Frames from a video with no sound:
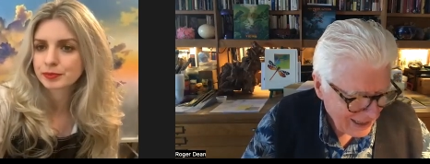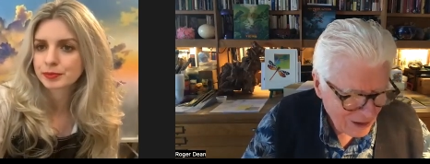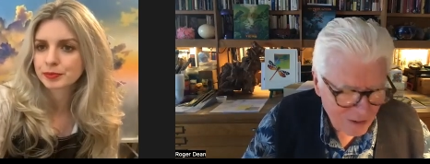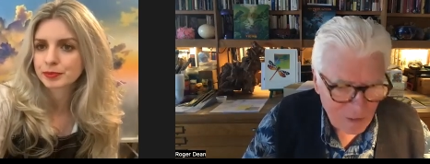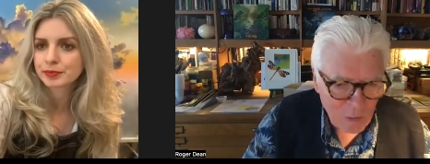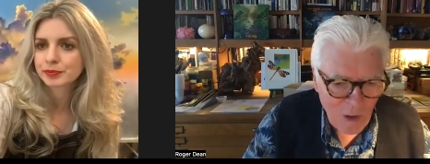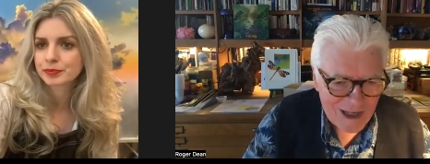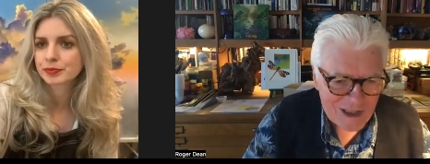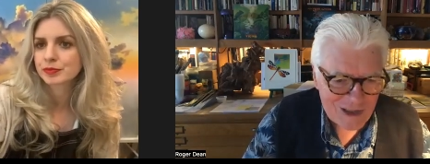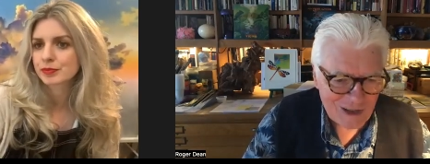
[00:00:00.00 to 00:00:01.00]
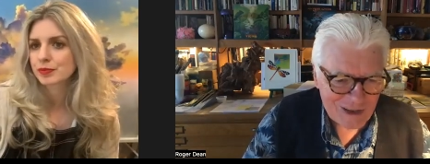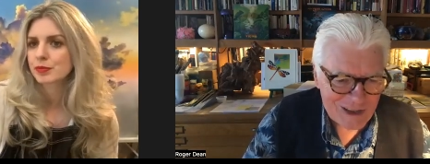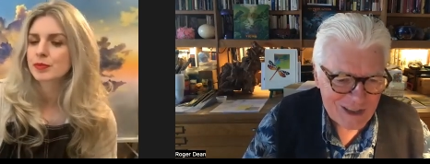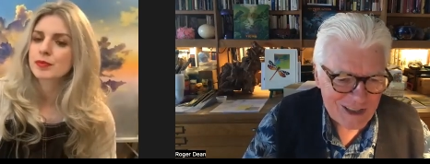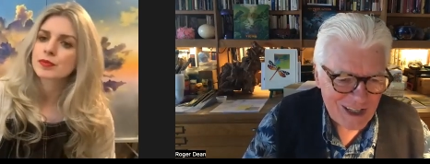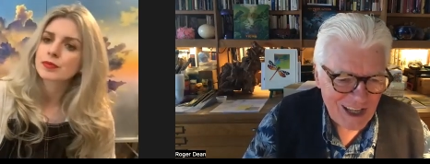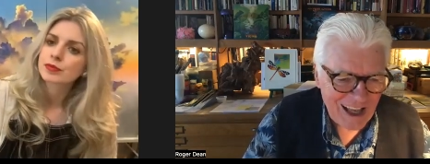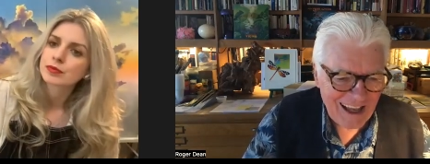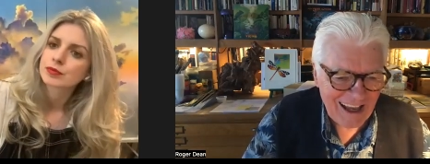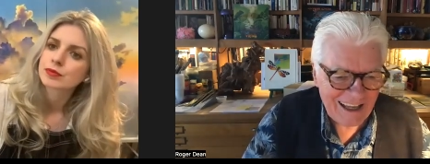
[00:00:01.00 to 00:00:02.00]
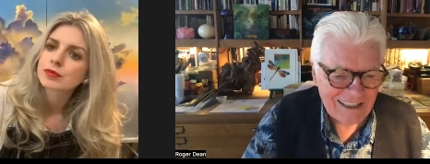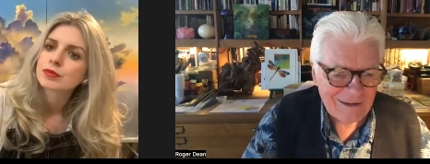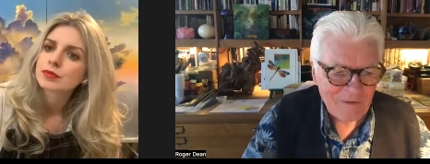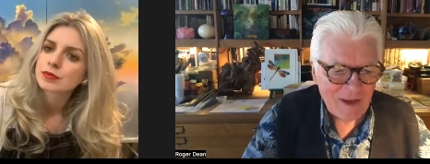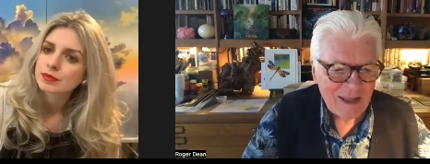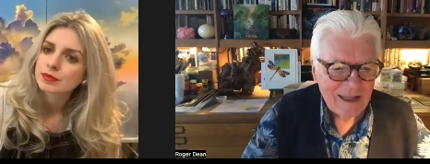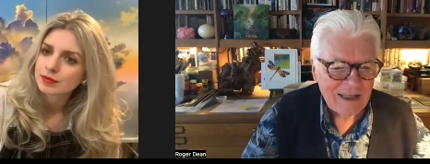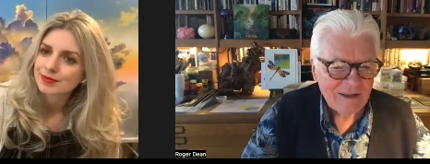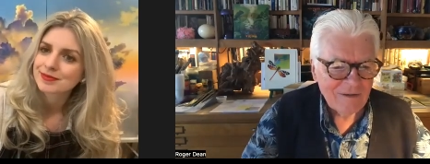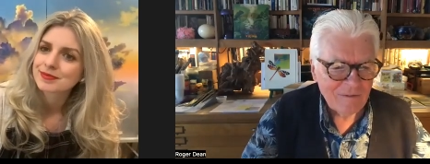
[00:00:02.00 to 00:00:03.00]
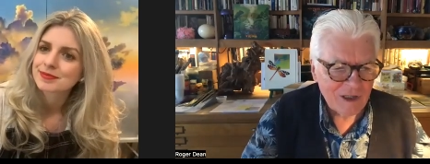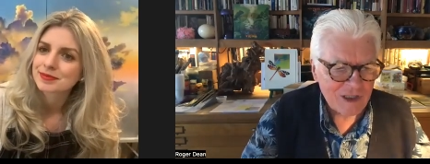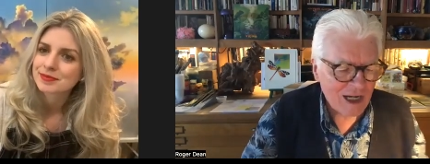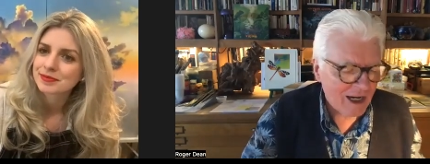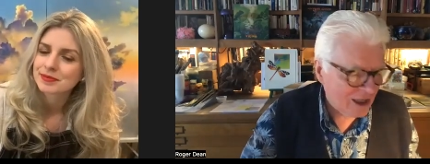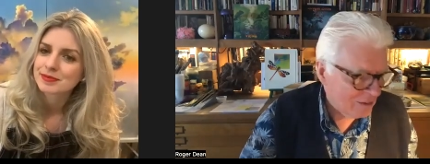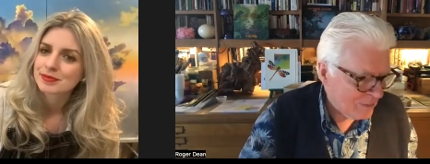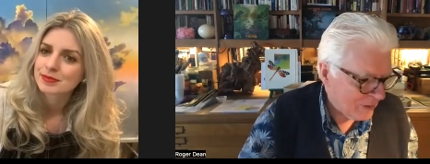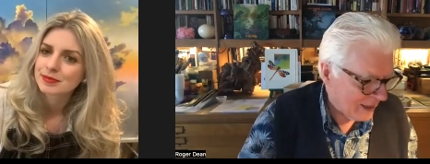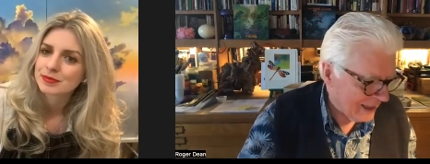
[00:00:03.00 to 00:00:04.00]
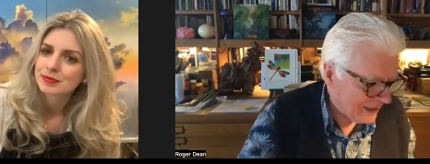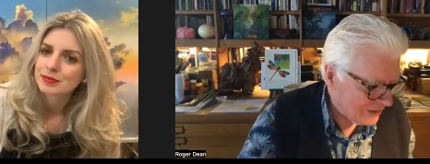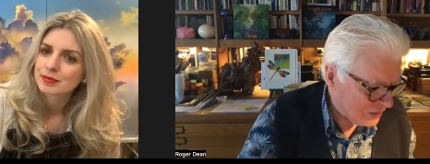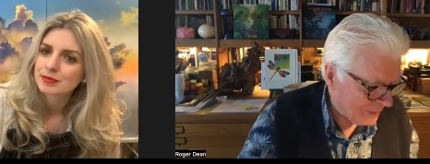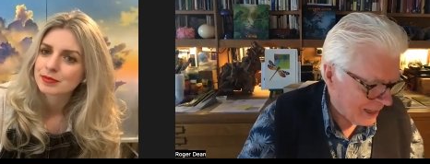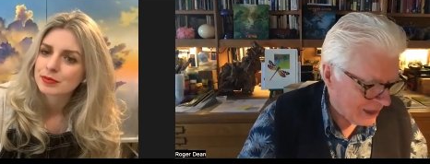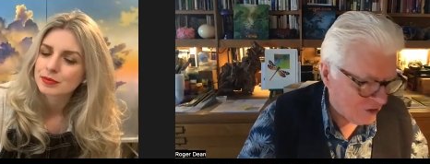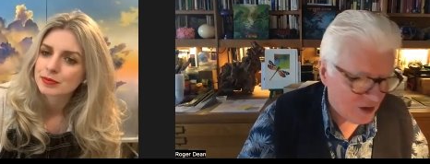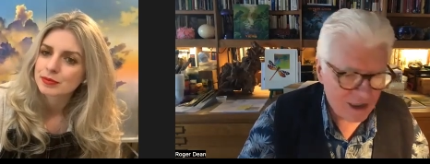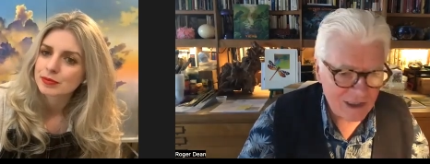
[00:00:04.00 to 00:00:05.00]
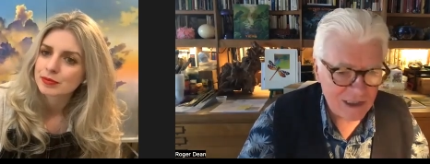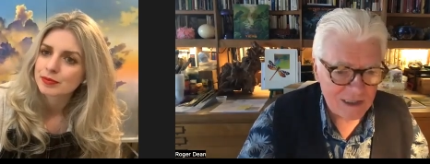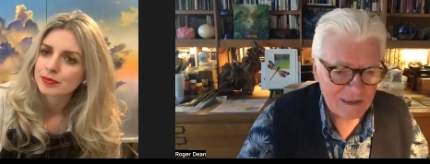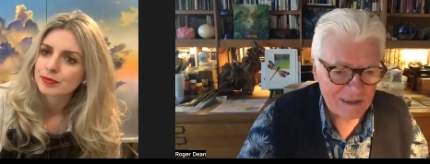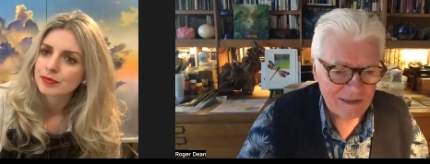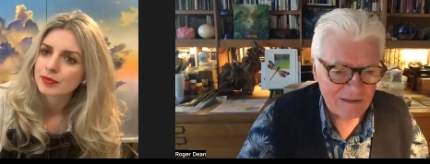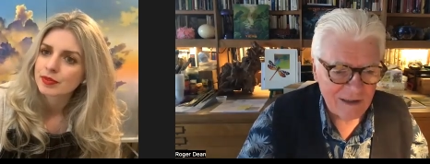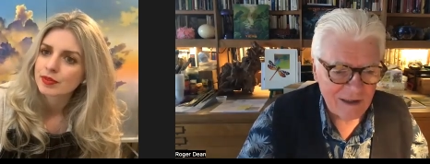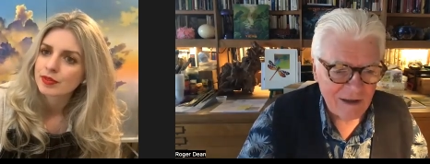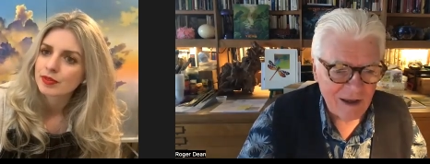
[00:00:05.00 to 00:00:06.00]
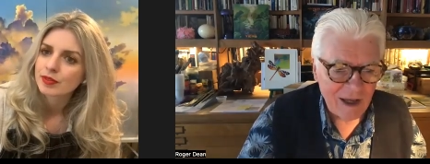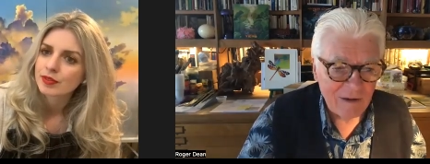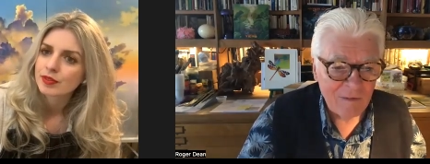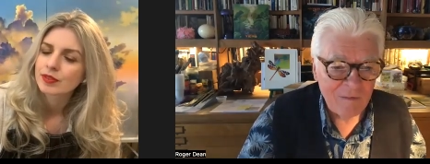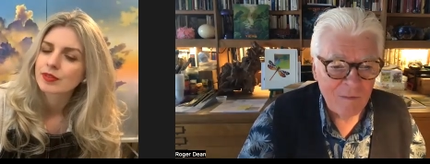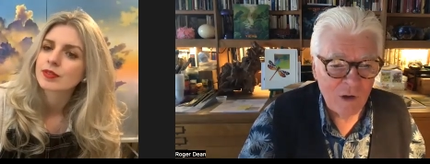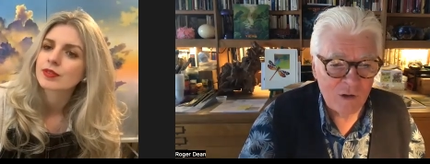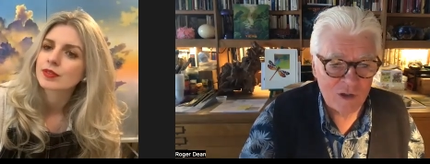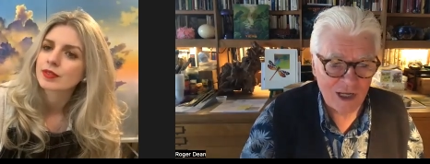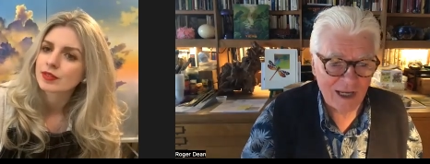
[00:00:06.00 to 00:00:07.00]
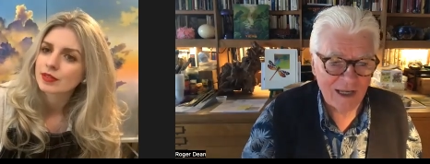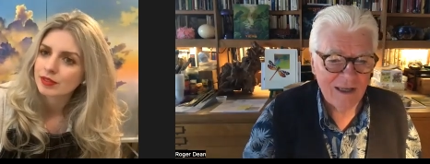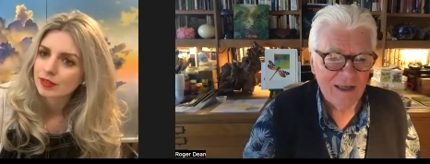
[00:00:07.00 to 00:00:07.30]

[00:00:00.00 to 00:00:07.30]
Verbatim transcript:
Speaker 1: they called the White Sox, and this guy could play Jimi Hendrix music